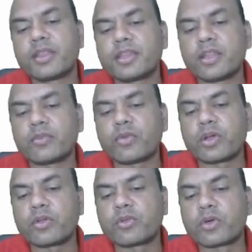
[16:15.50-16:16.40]
Then
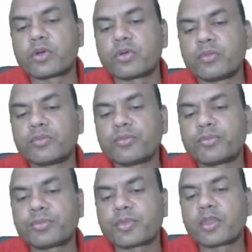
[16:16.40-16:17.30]
44 to
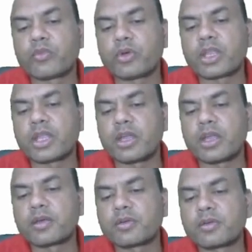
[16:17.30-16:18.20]
48.
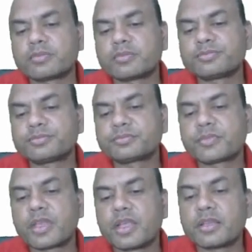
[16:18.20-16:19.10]

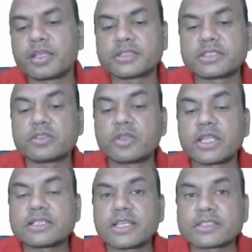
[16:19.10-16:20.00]
This is known
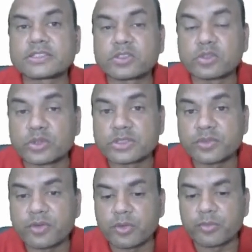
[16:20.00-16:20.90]
as
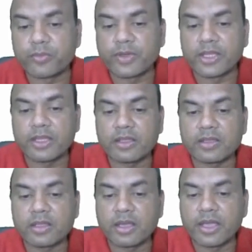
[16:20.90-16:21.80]
exclusive group. When the
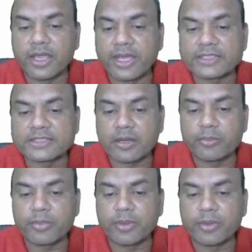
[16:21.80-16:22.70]
ends are
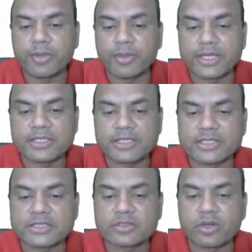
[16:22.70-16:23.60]
matching, this
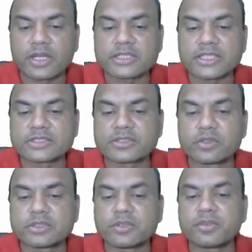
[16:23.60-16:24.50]
is called as
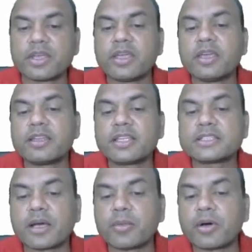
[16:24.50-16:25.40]
exclusive. This
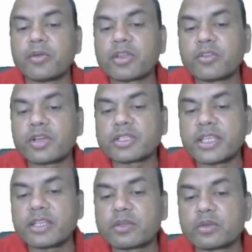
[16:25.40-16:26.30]
above one was
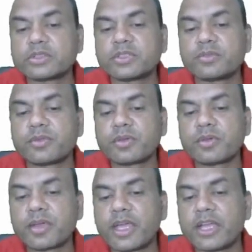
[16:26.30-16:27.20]
inclusive.
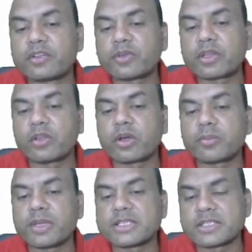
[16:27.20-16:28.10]
Ends were not
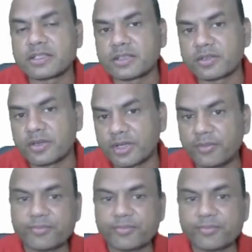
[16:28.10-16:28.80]
matching. Okay.